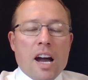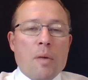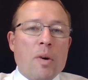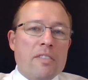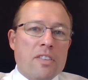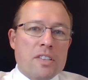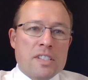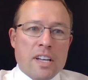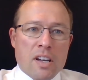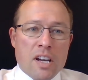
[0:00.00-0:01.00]
I want folks
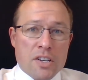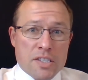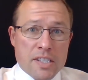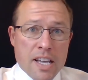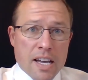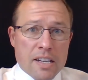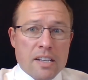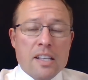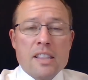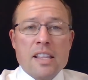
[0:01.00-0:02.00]
to
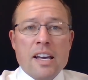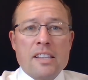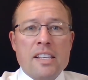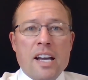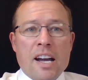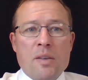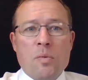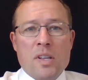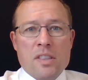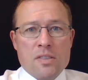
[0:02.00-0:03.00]
understand that the
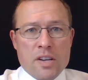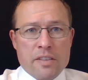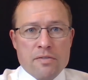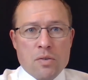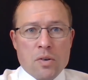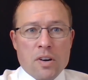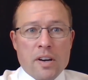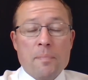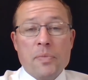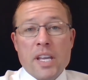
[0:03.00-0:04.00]

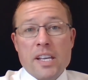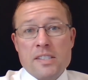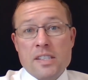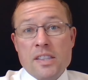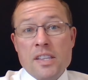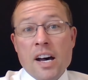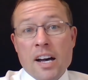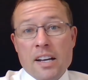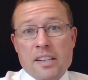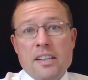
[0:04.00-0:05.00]
I-134 is
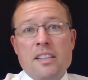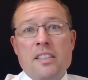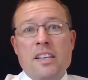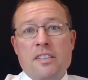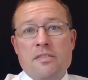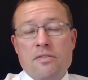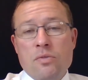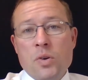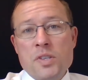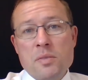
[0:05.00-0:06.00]
not the
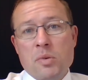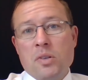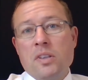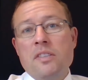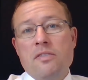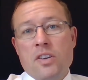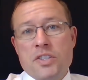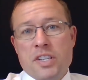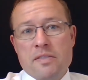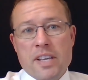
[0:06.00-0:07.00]
enforceable
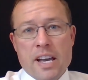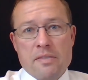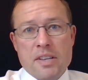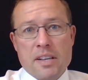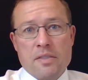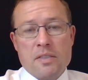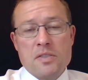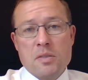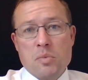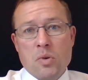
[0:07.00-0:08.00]
version of the Affidavit of
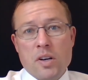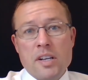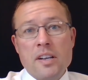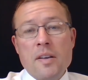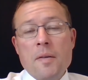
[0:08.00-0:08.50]
Support,